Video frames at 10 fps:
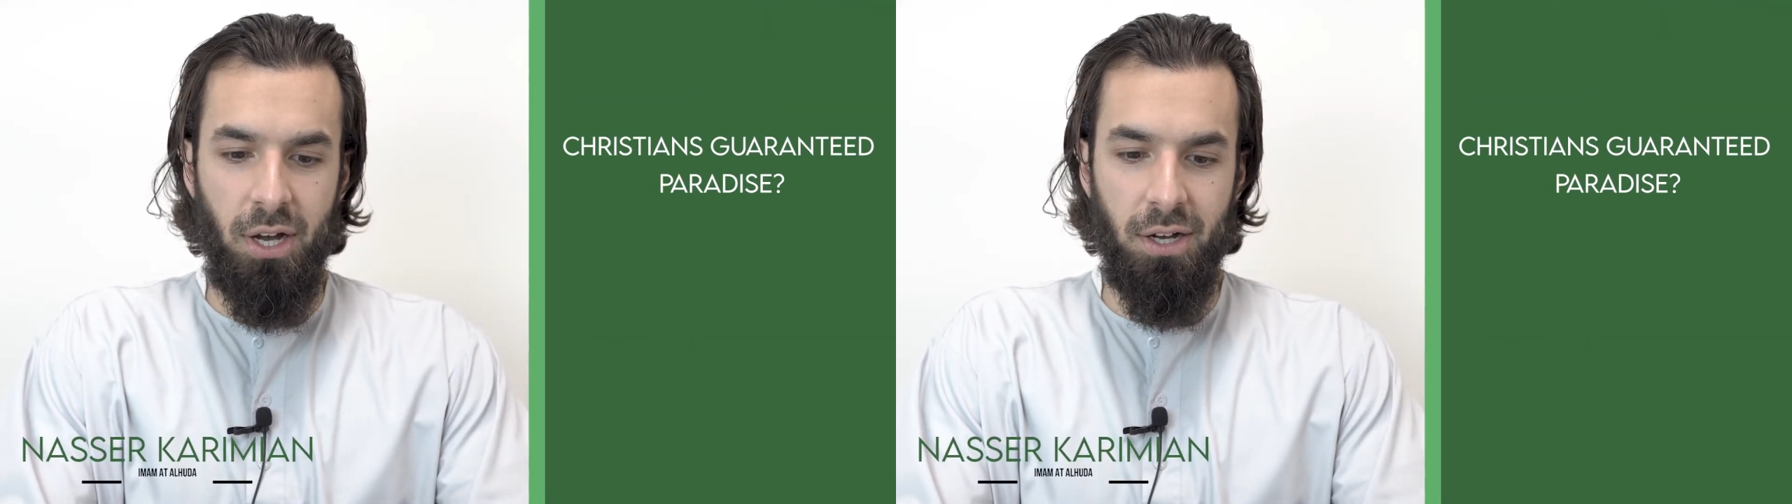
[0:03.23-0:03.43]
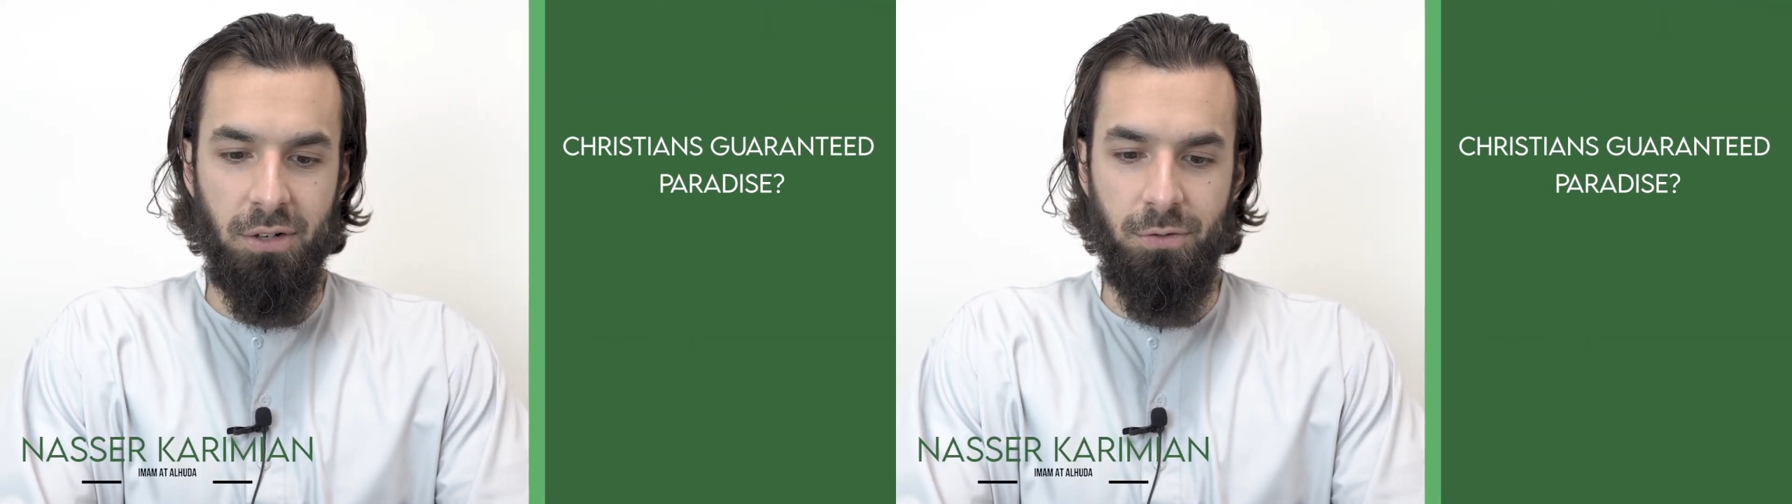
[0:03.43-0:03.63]

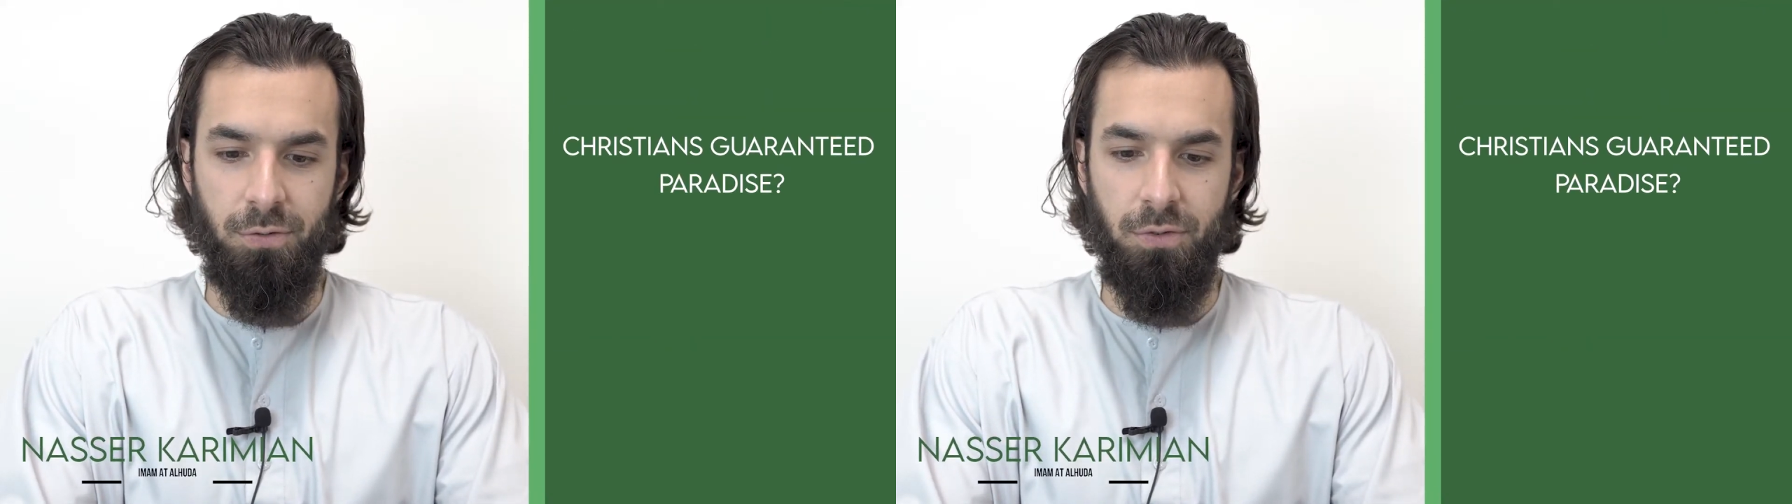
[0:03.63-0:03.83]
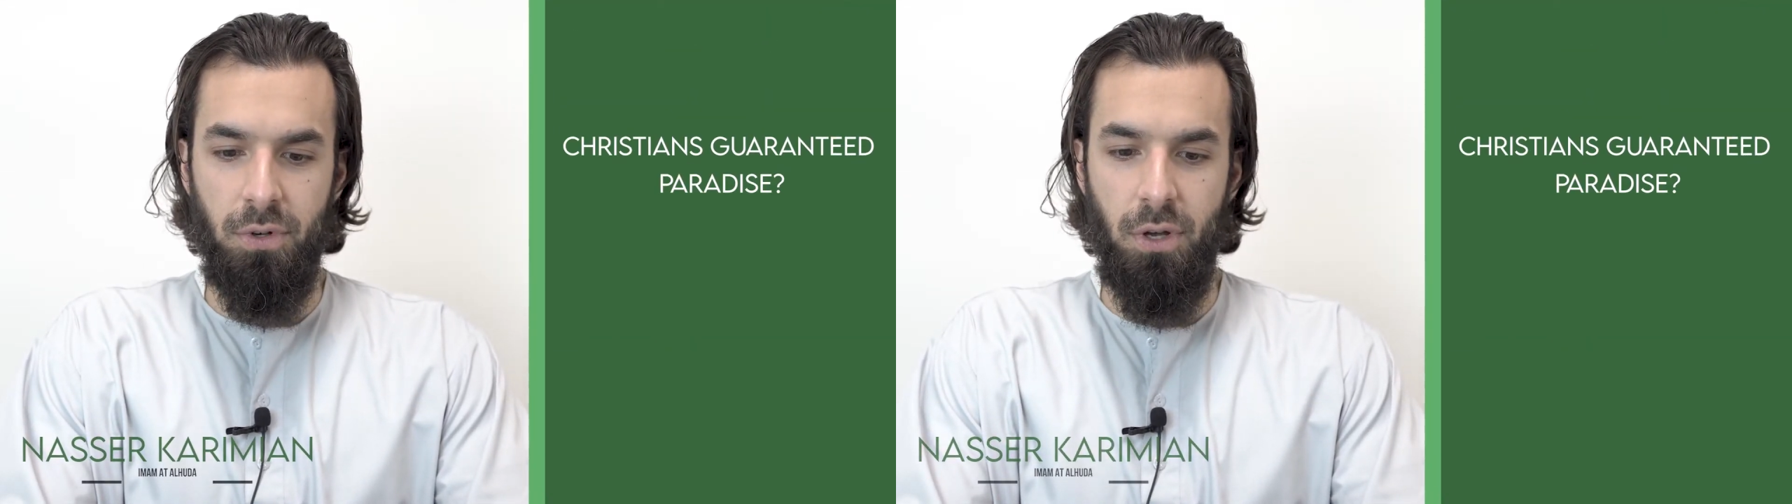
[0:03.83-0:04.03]

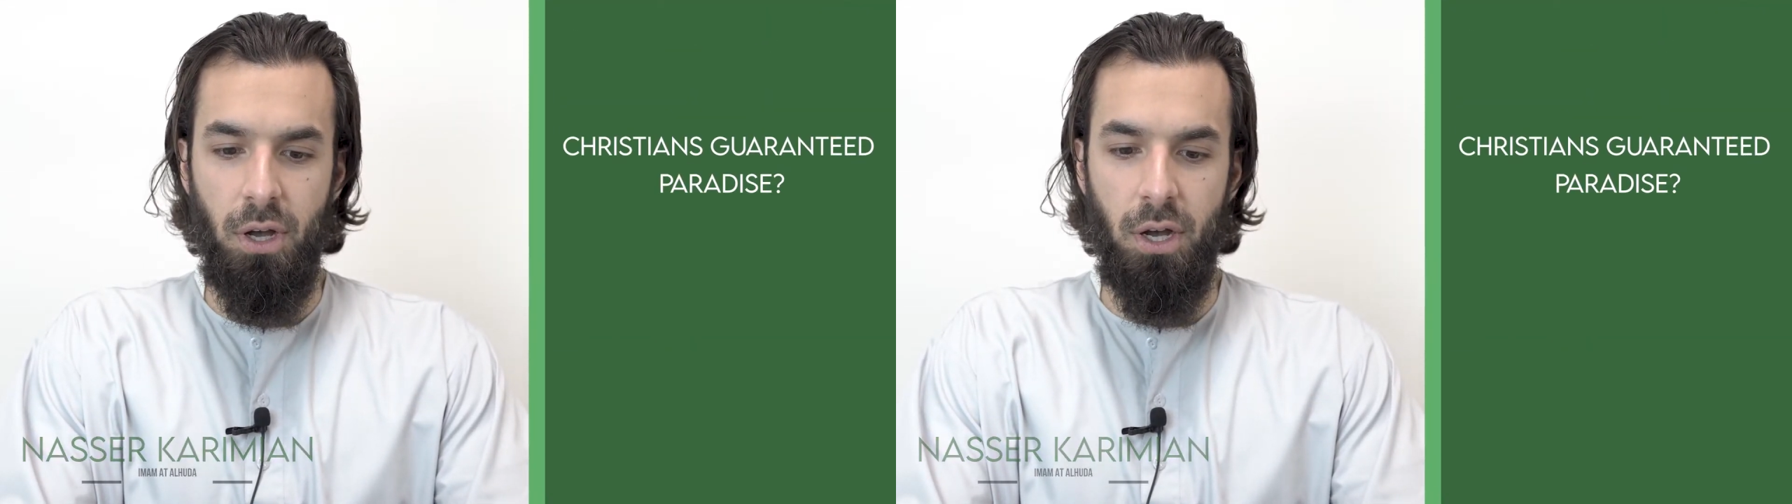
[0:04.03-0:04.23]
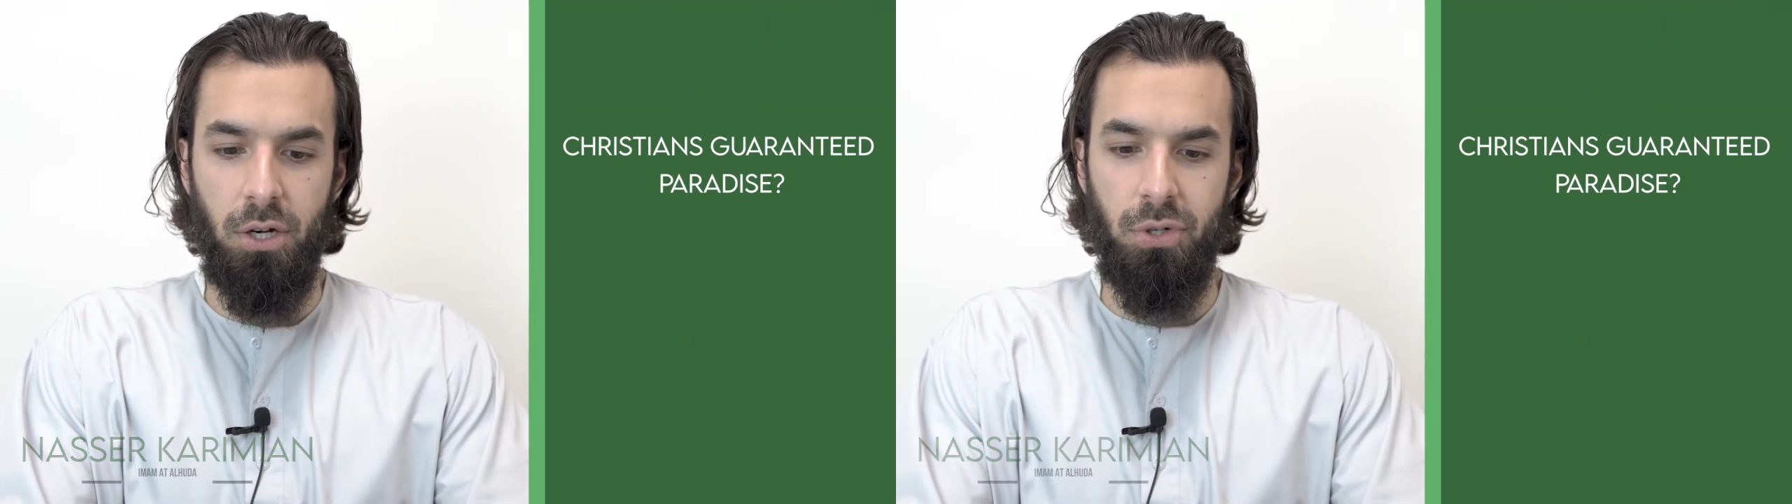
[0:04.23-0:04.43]
of
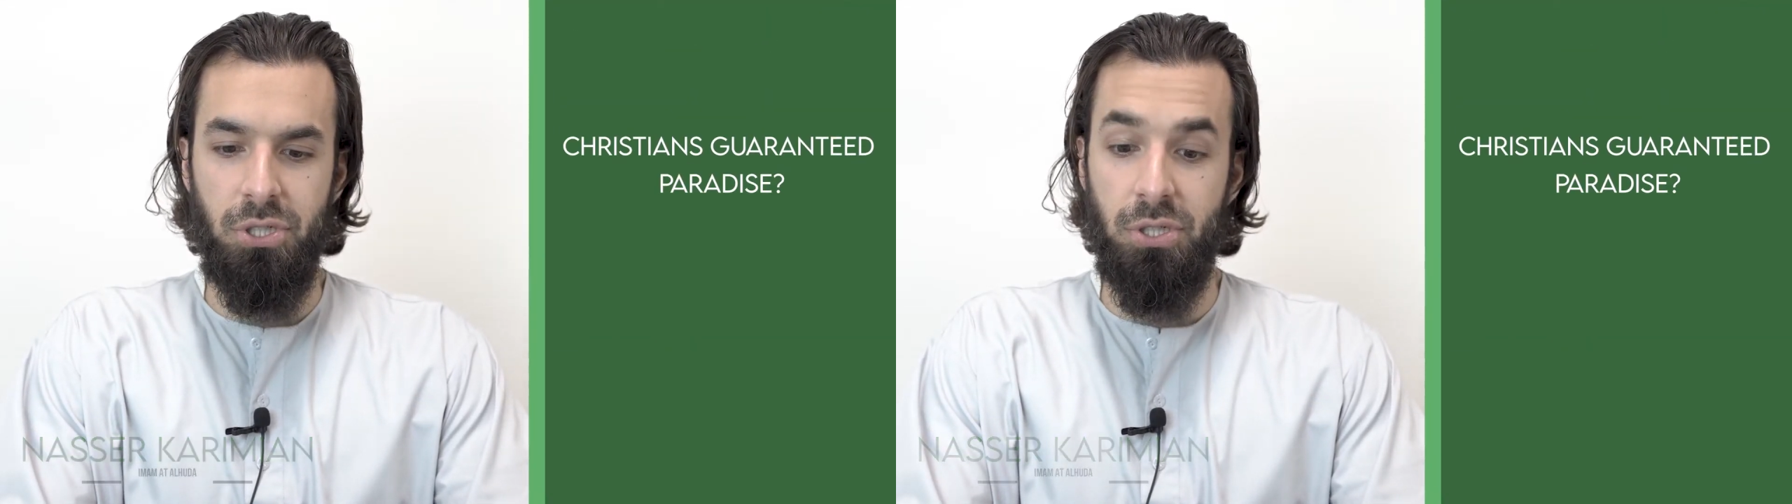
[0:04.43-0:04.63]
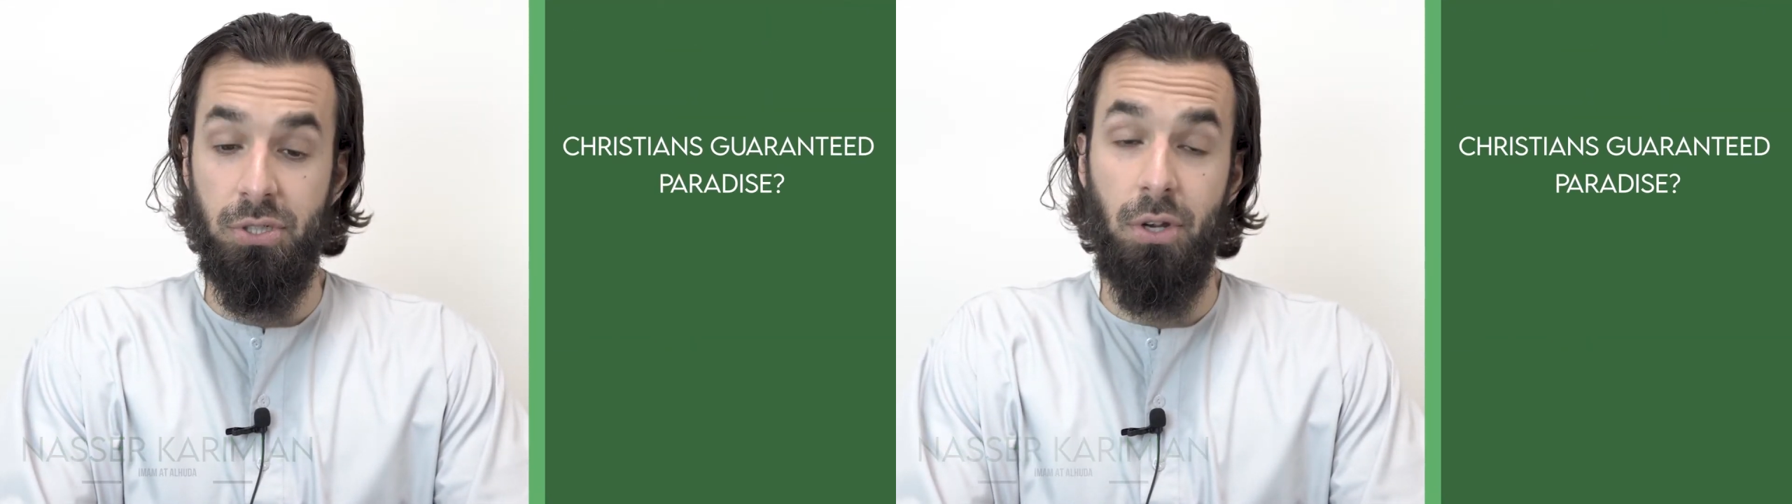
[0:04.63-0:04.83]

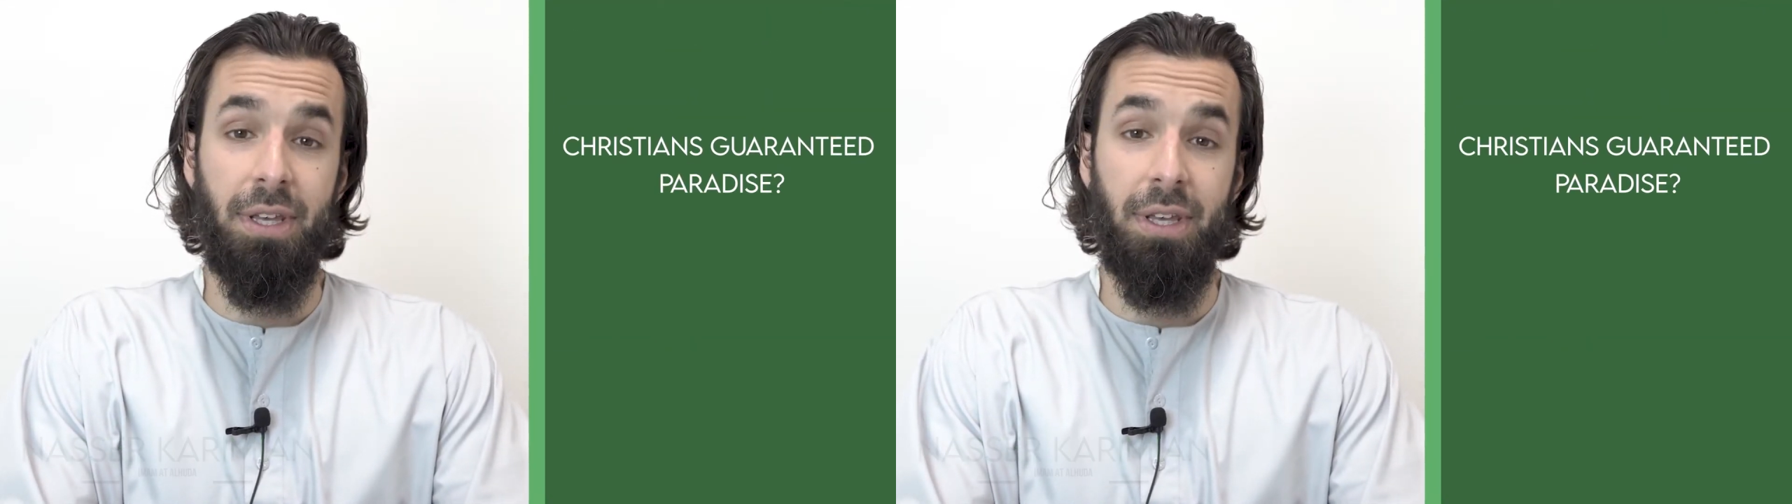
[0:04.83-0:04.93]
Christians.